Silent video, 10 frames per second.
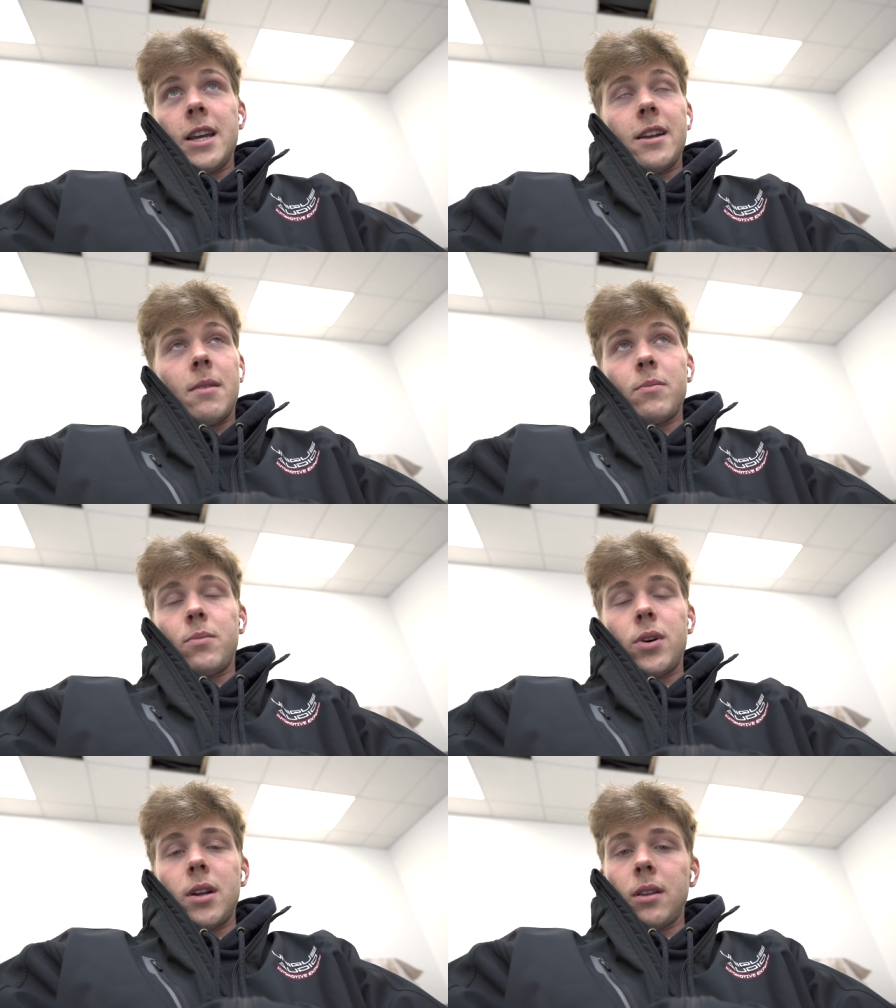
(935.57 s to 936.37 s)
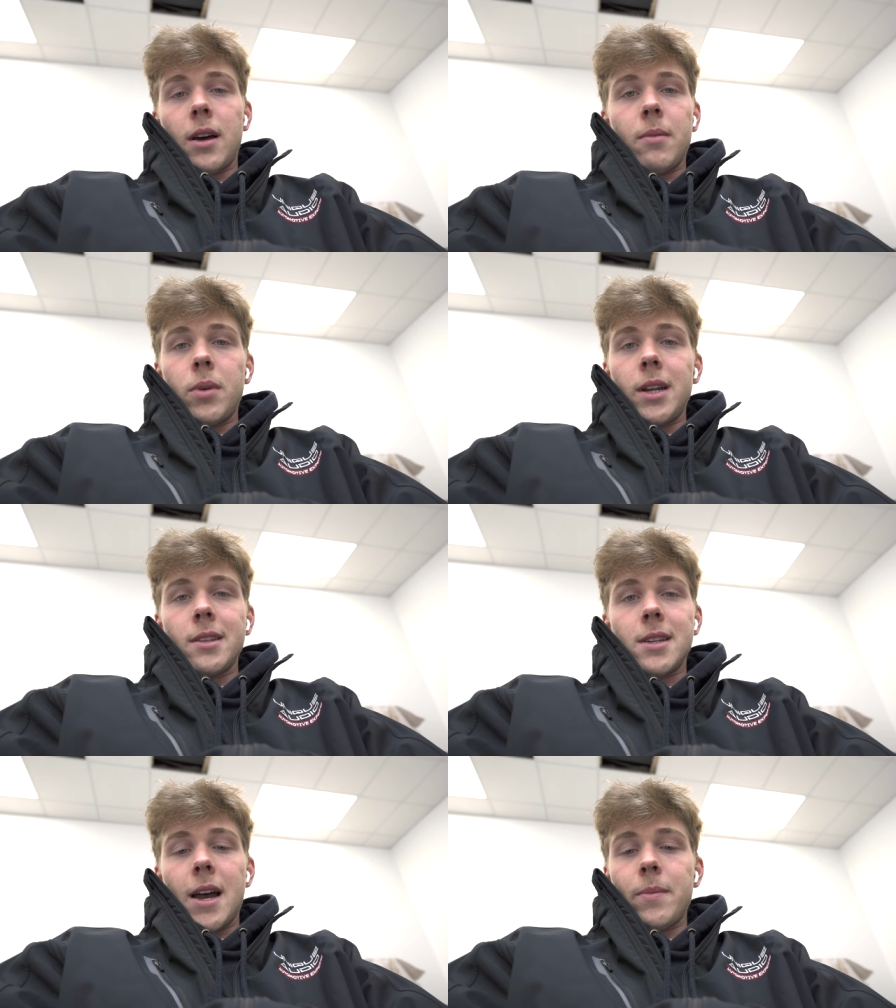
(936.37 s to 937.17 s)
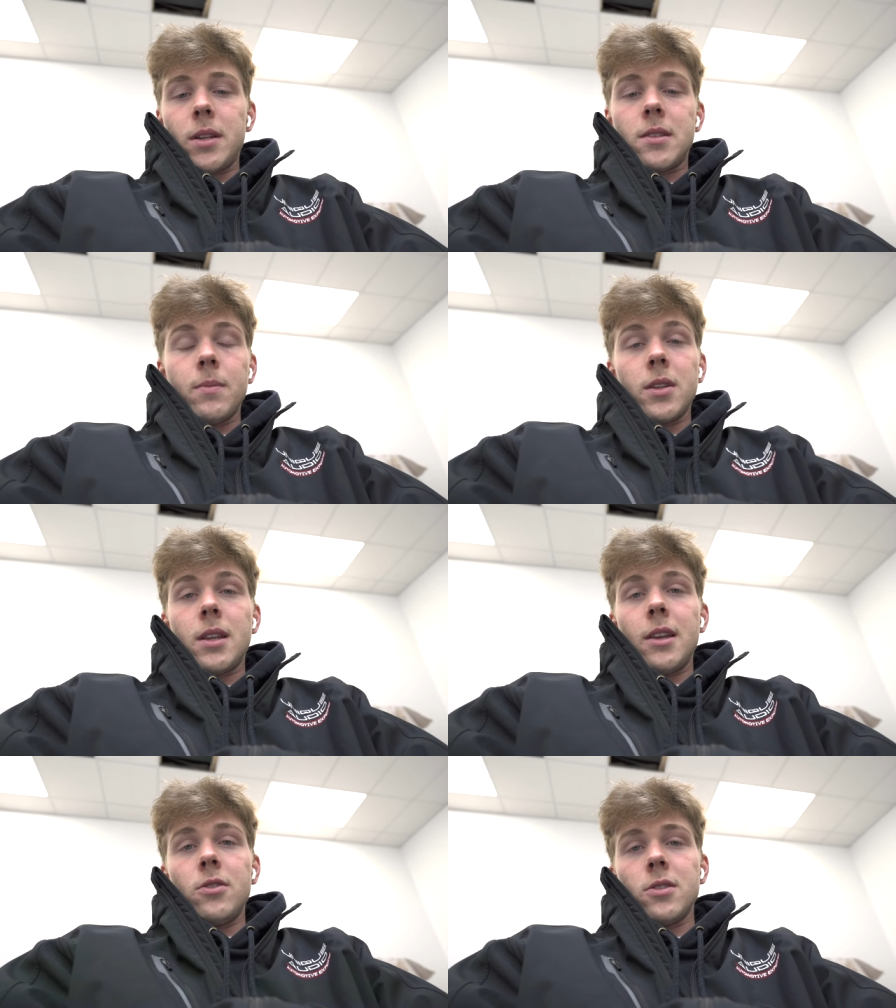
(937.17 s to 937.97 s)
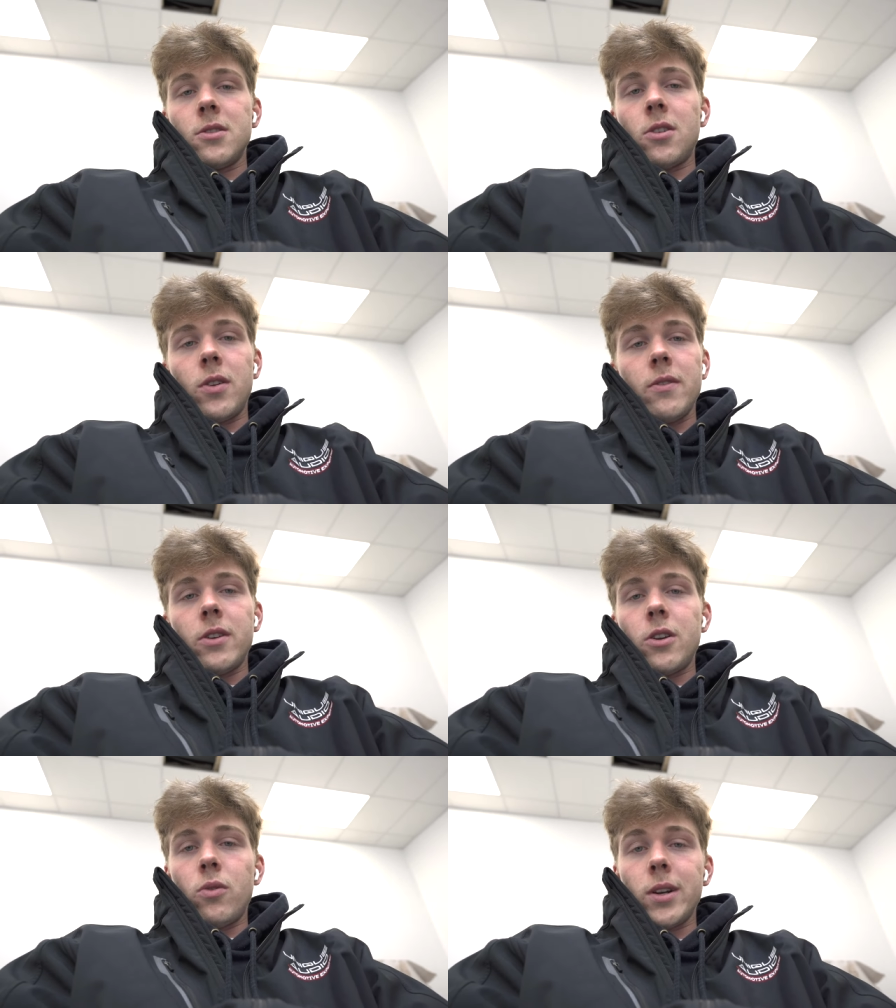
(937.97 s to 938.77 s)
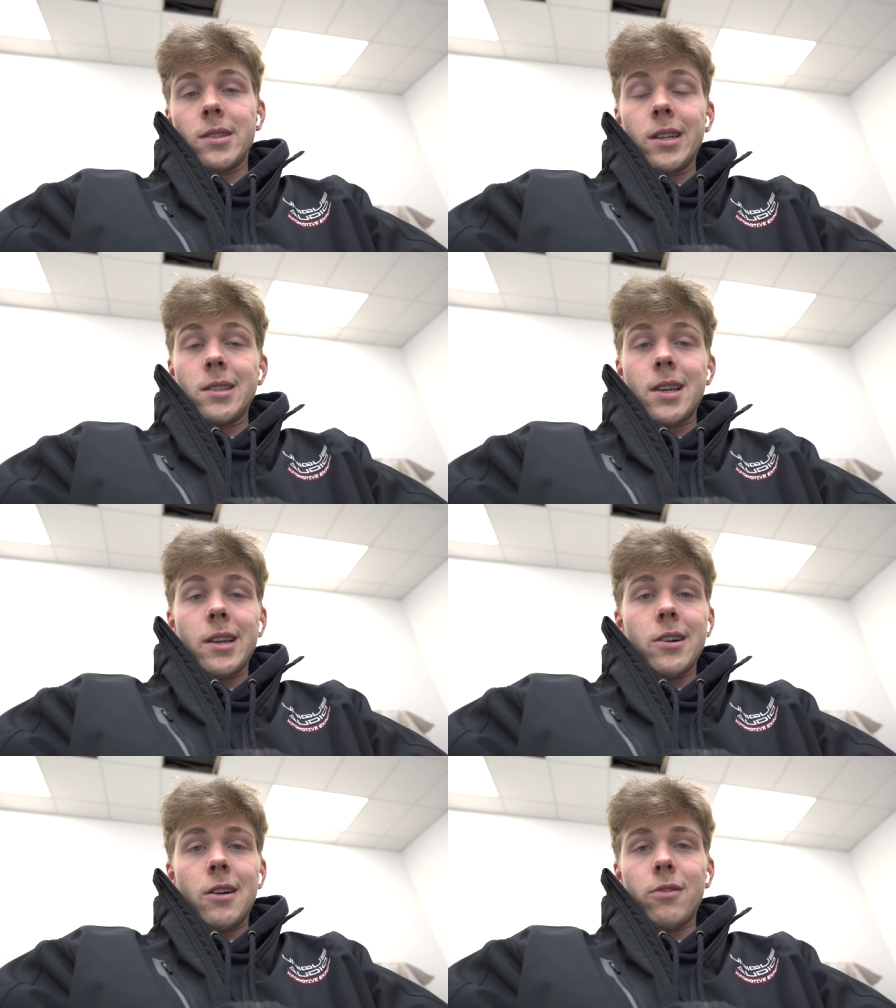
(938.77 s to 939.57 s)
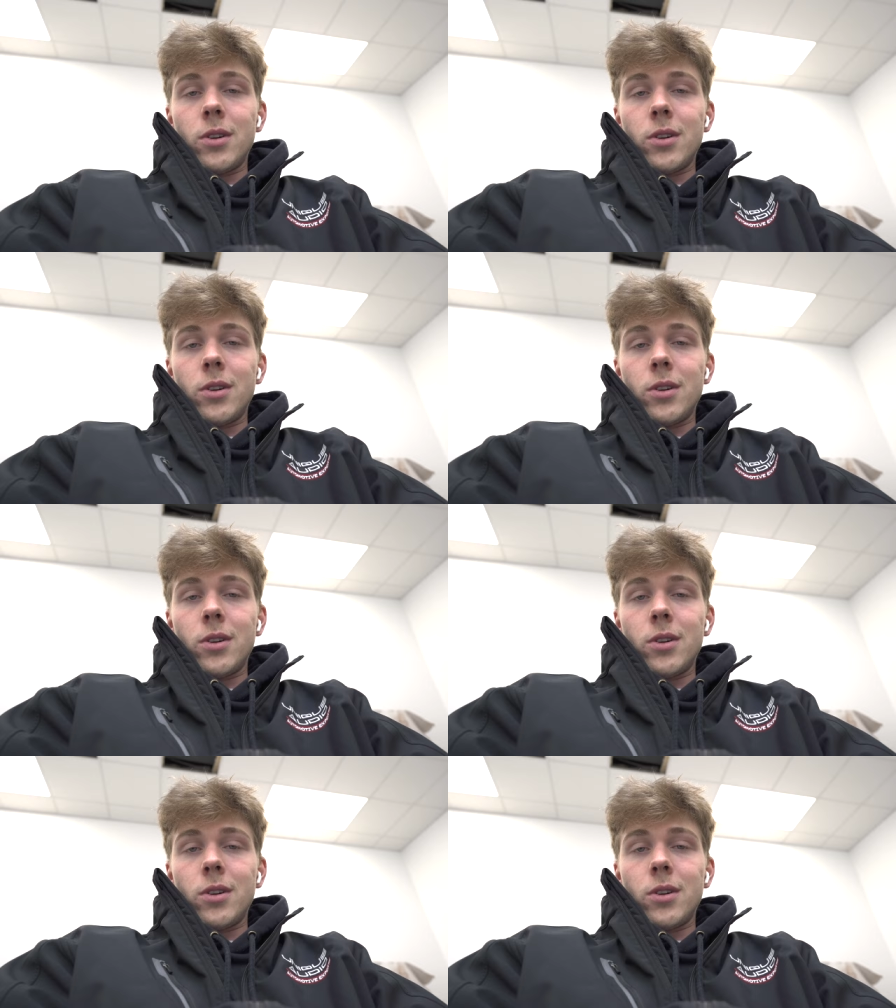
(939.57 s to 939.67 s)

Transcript: And I'm putting a lot of money and time into something that you just don't even know when it's going to take off,